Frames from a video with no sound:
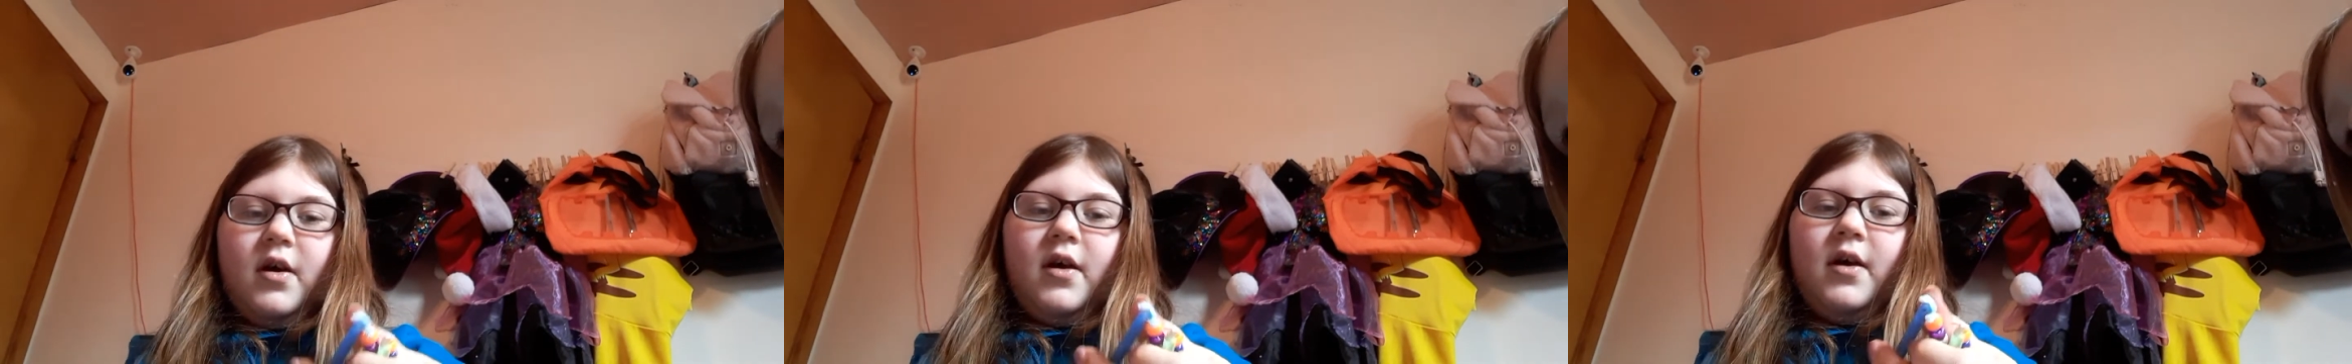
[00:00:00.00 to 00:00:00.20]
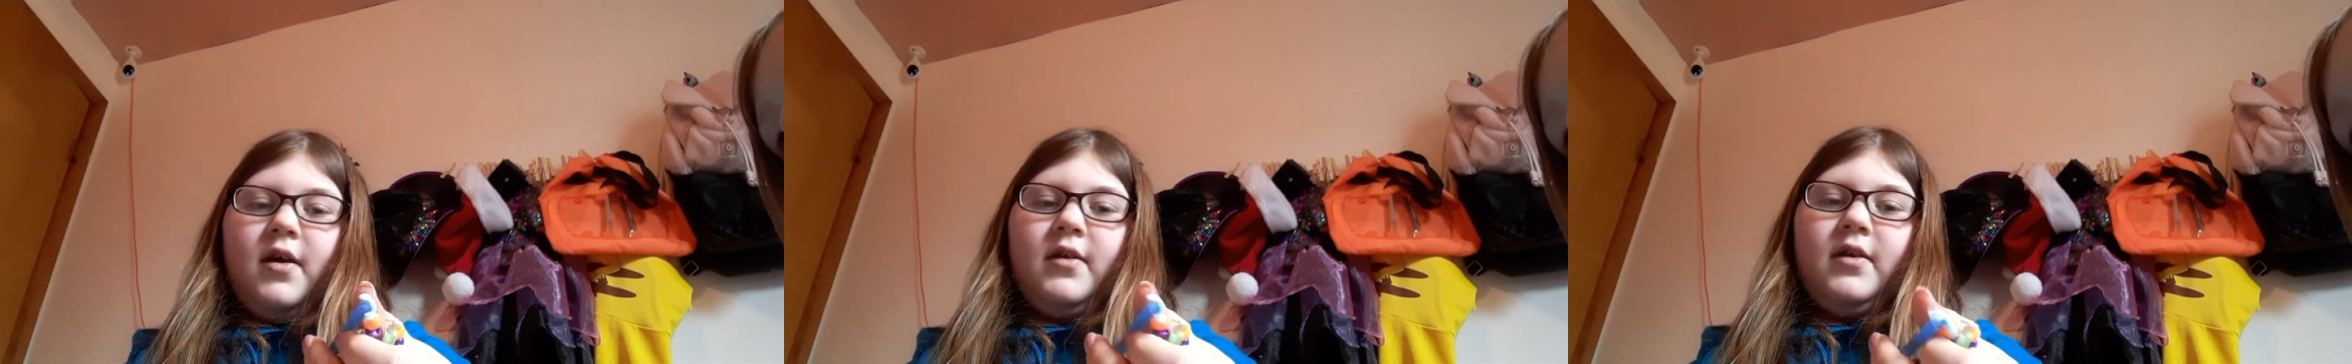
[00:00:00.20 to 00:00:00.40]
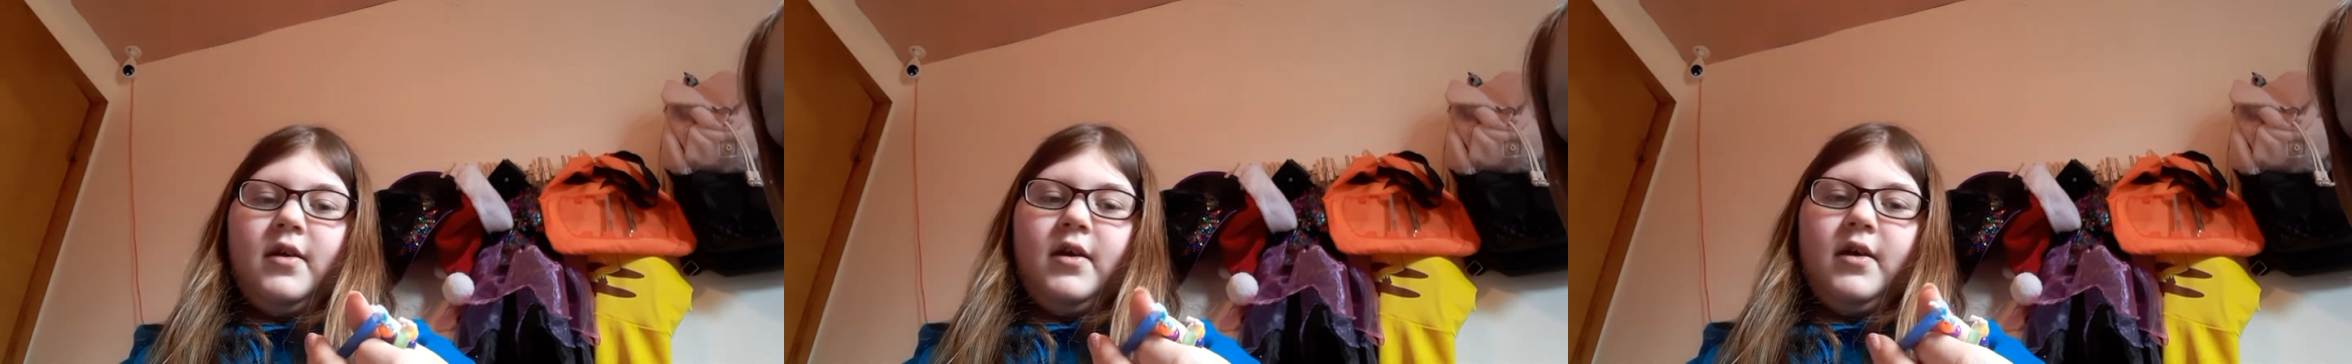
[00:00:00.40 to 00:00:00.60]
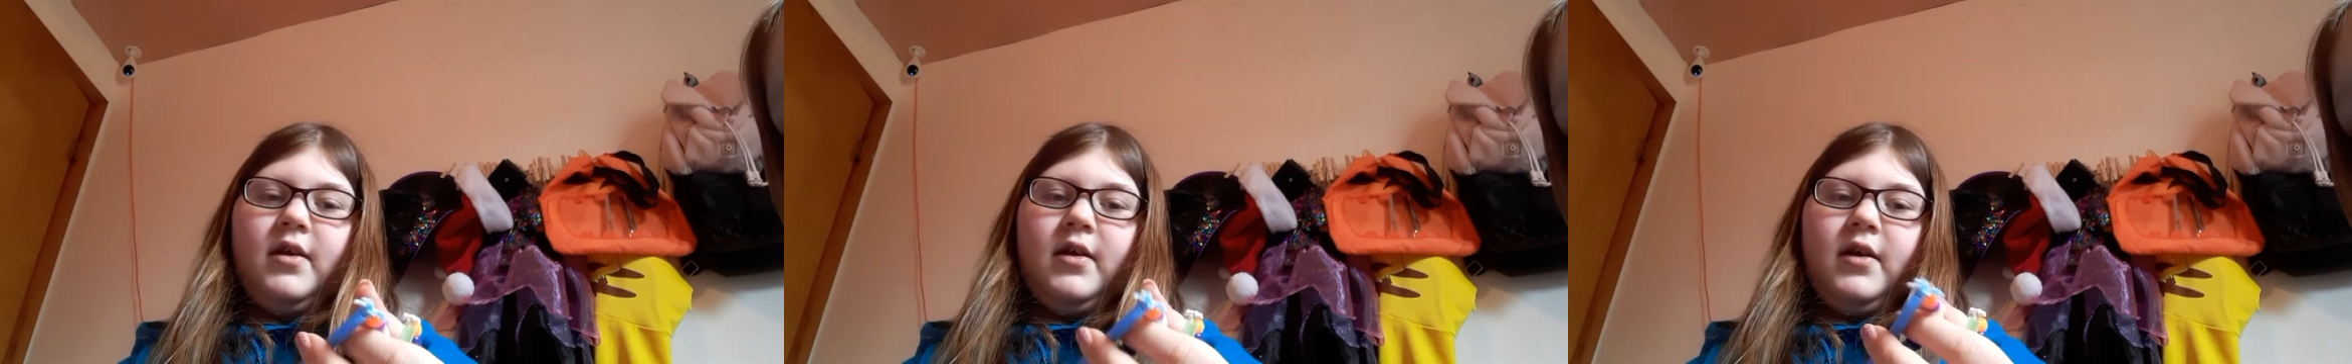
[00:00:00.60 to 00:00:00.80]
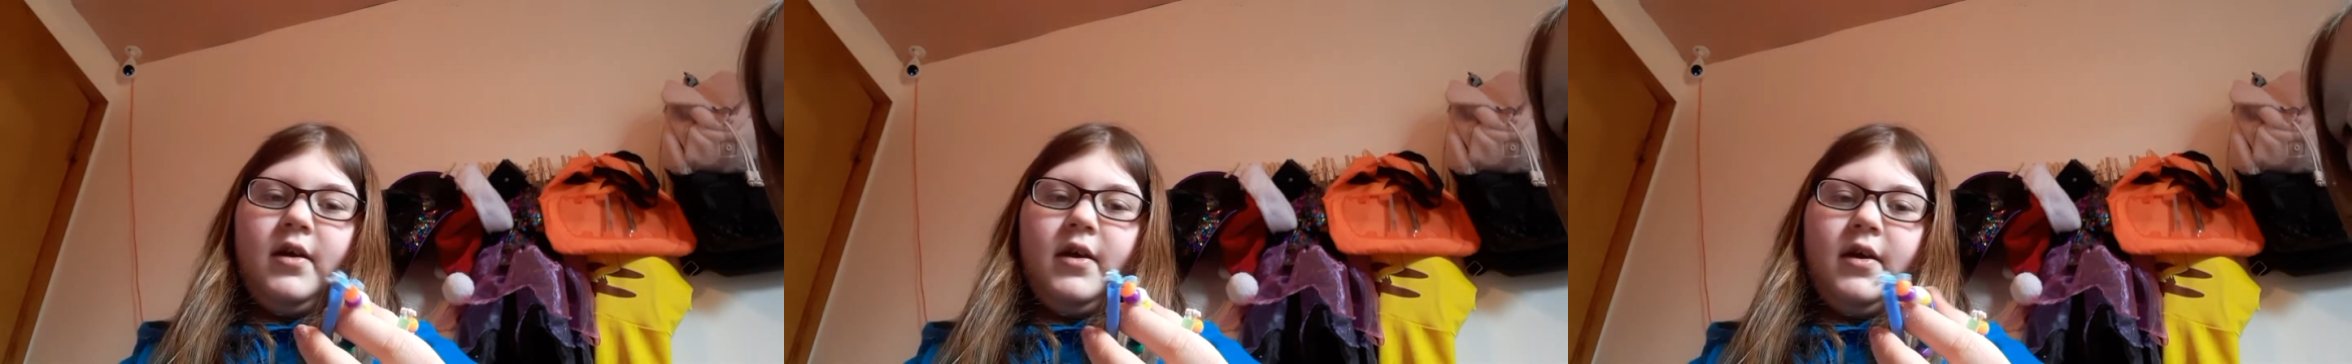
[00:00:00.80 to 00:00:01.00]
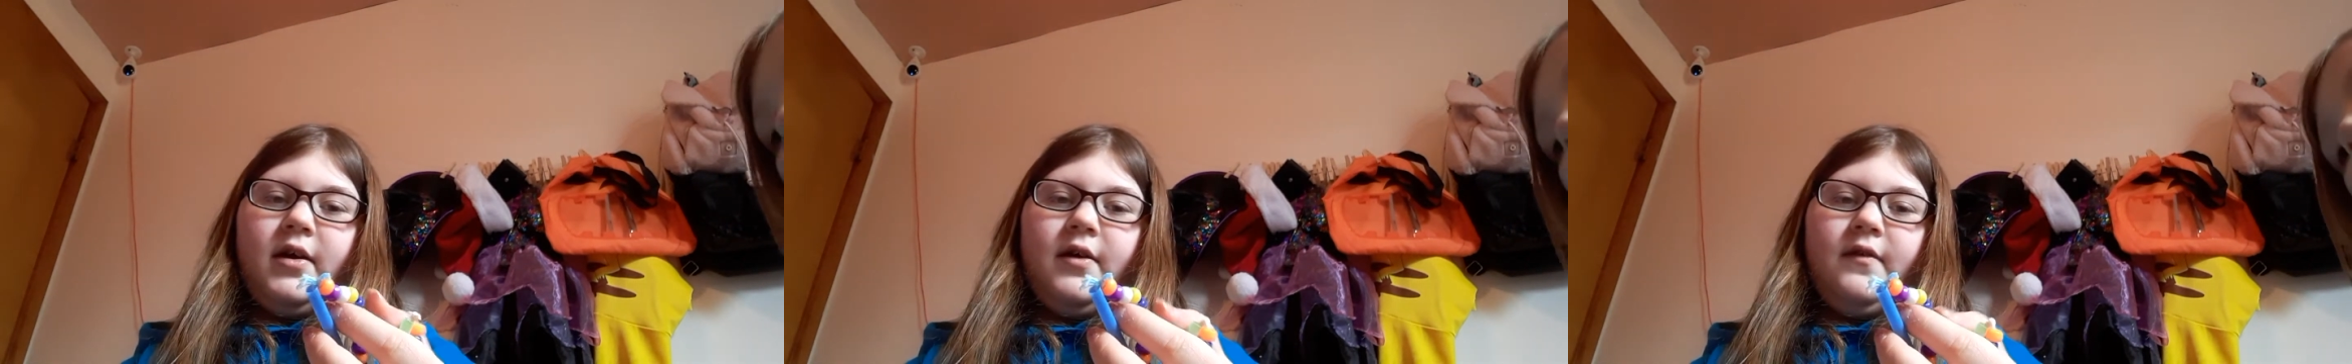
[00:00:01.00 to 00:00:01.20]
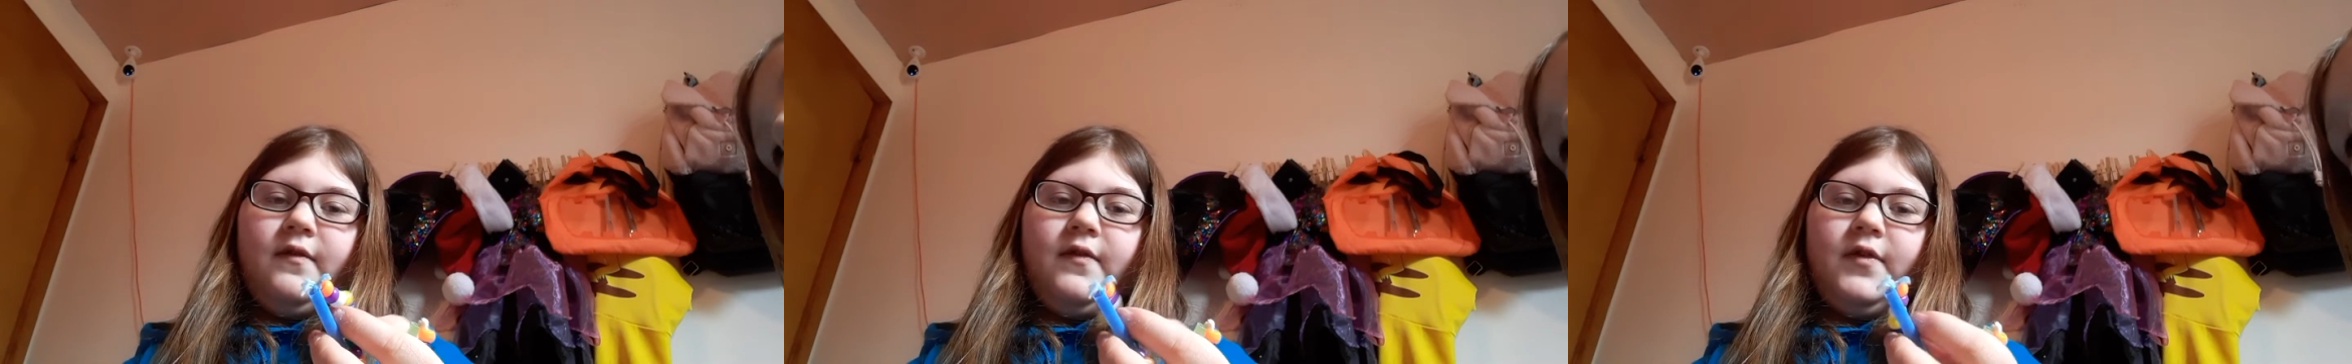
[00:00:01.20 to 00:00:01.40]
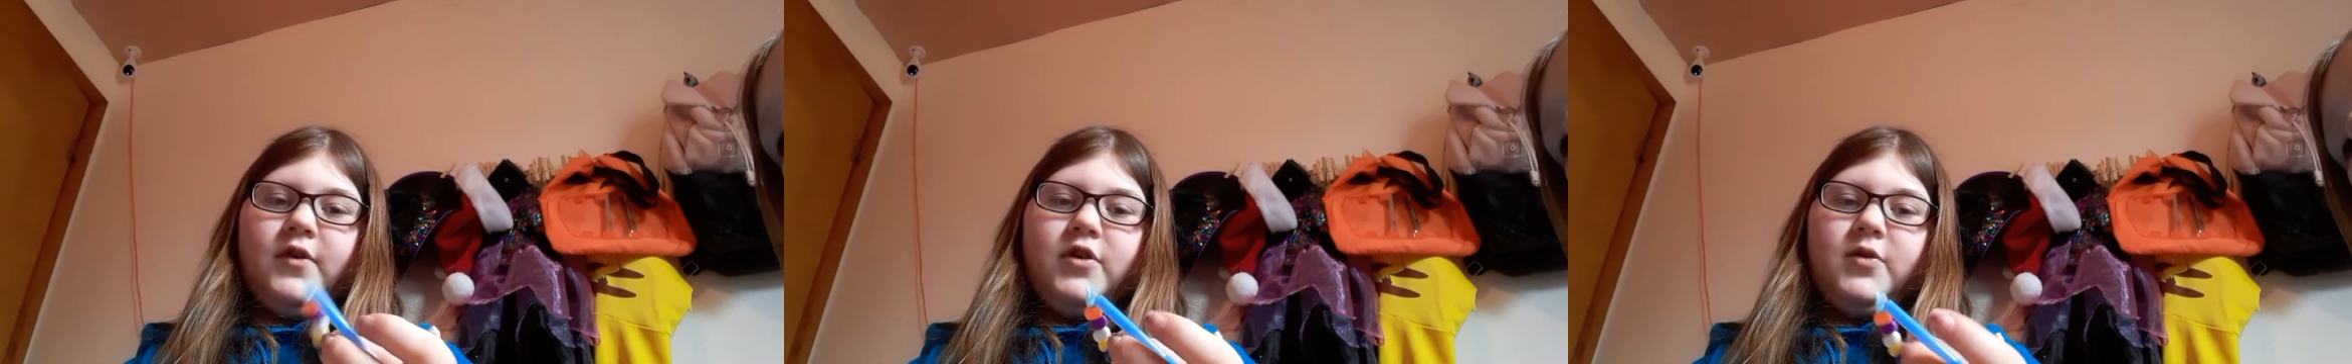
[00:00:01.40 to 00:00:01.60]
And then and I I'm have this that,